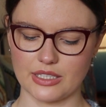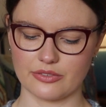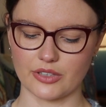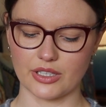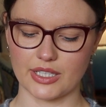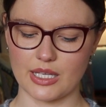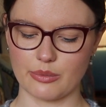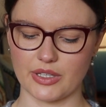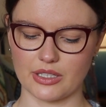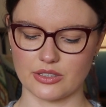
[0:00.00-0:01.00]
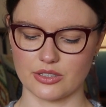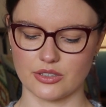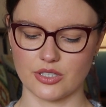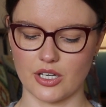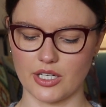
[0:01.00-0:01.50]
you've got to keep
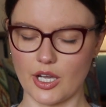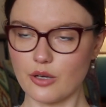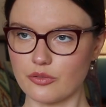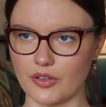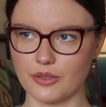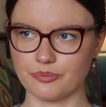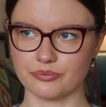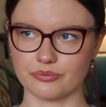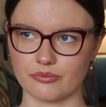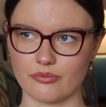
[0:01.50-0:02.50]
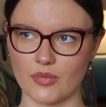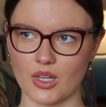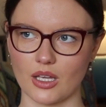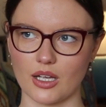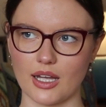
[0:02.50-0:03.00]
things turning over.
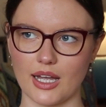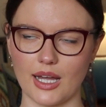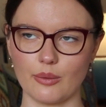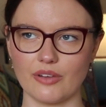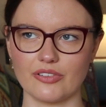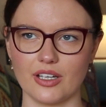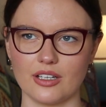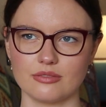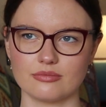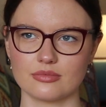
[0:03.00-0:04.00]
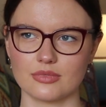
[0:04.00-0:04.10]
However,